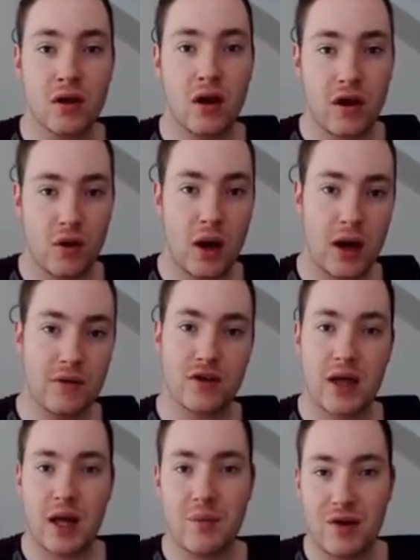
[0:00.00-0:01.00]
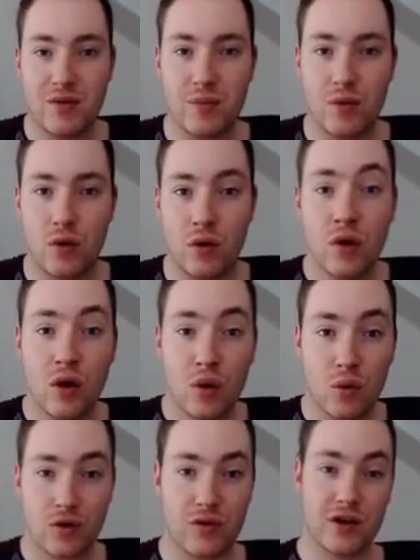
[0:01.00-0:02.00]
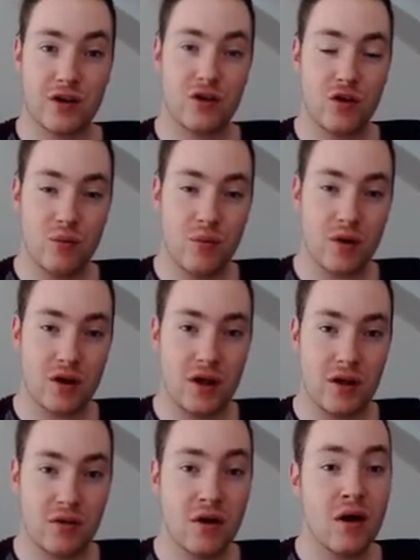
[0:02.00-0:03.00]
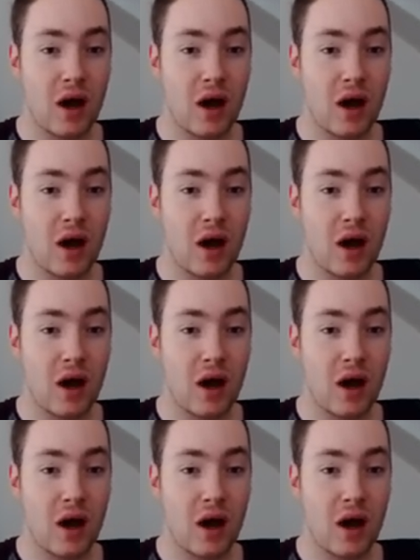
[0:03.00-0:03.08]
Are you hyped for the game even more? What do you think of the two monkeys?